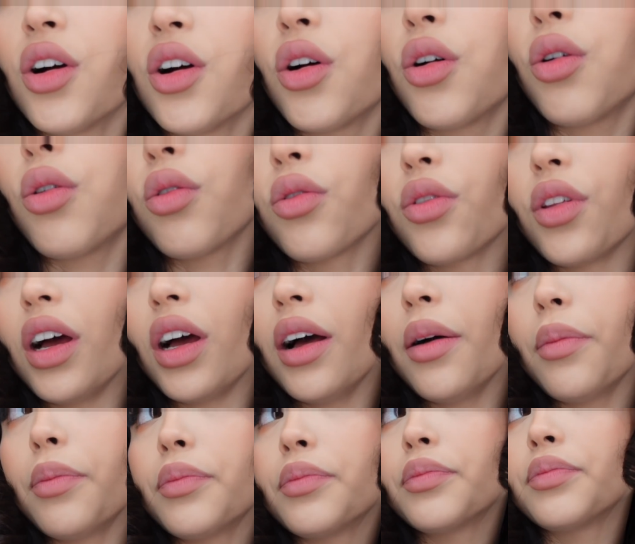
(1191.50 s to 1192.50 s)
hold
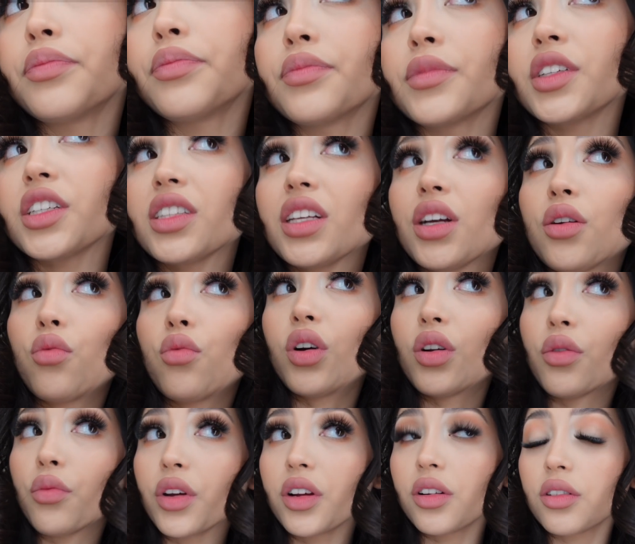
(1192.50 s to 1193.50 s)
up. There's like
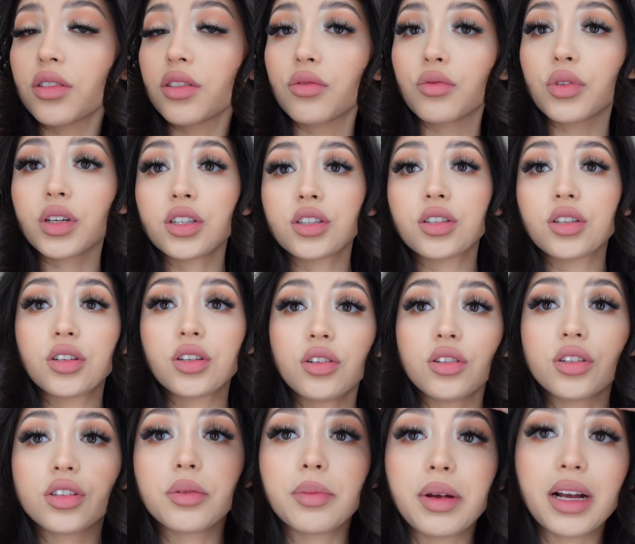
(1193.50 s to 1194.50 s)
one weird
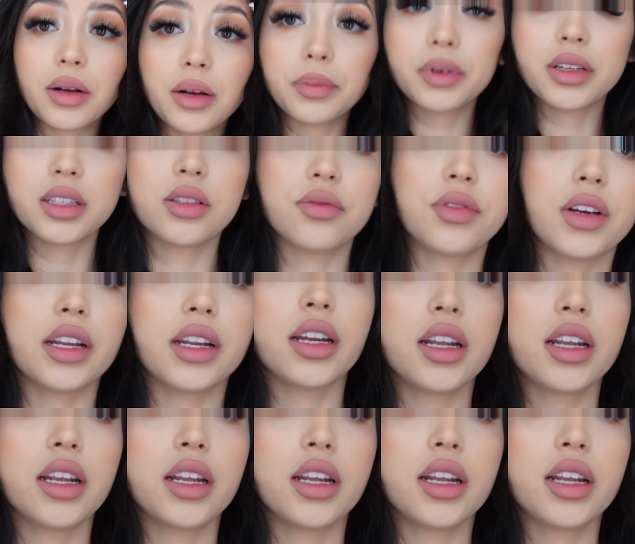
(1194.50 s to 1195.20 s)
curl in the back, but it's fine.